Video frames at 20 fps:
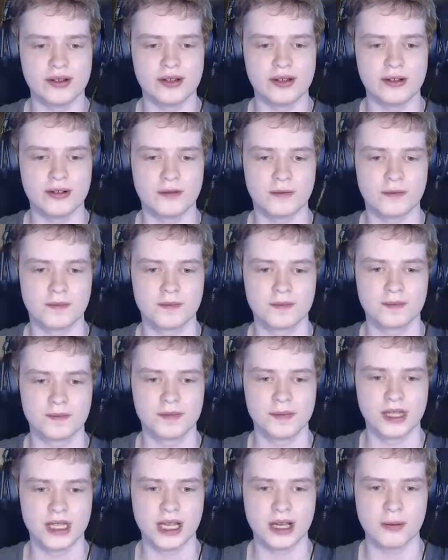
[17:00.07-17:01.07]
though.
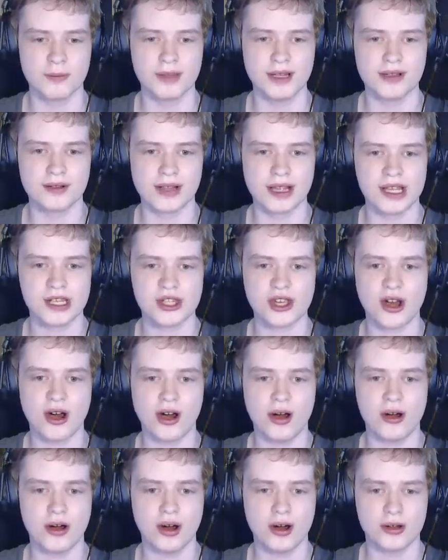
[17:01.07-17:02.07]
It'll be less
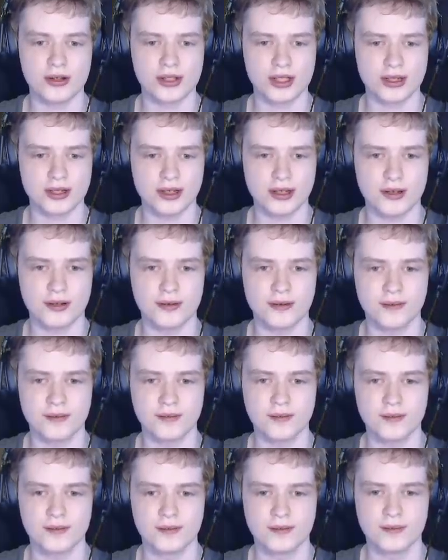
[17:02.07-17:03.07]
ha haunted now.
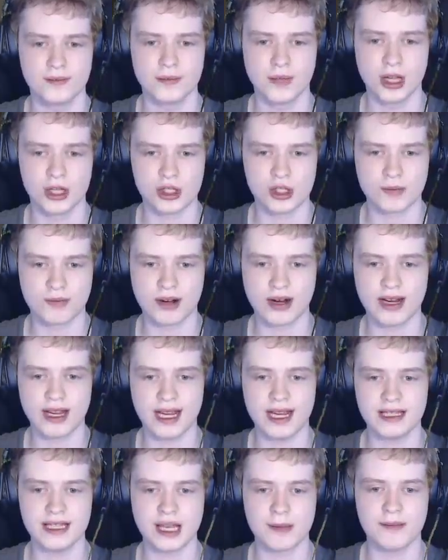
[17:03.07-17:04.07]
I should probably
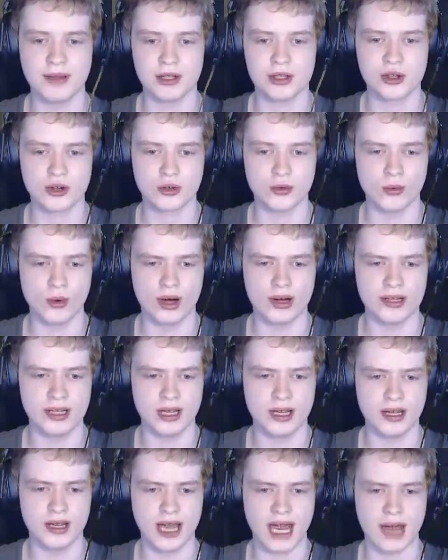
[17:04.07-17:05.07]
hang that picture on the wall.
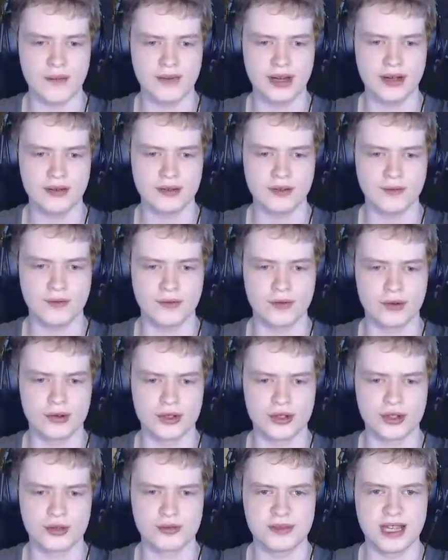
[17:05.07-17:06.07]
Yeah, having it on the floor
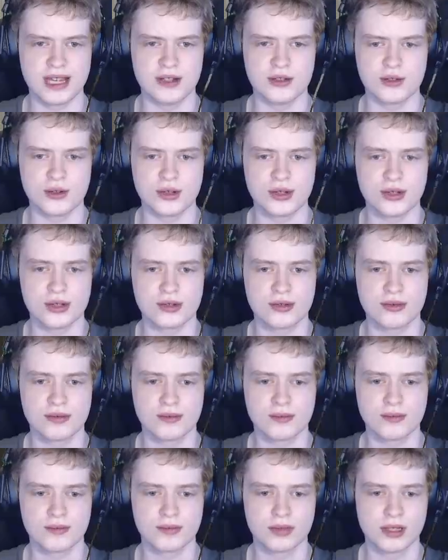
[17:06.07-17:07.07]
is dangerous.
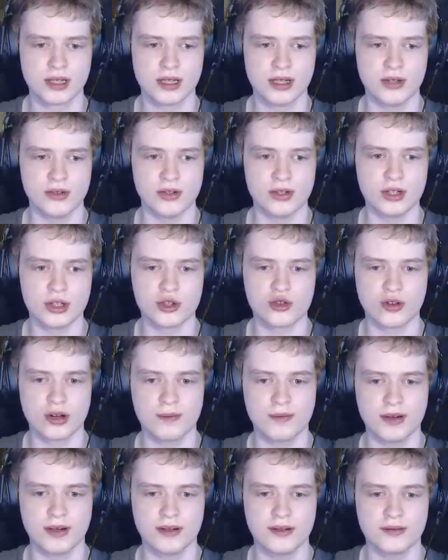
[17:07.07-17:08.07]
You could trip
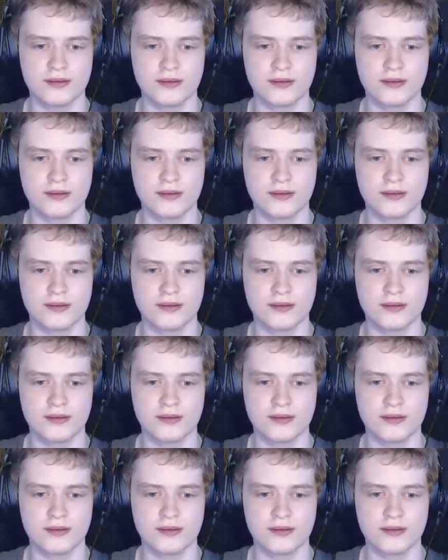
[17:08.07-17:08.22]
on.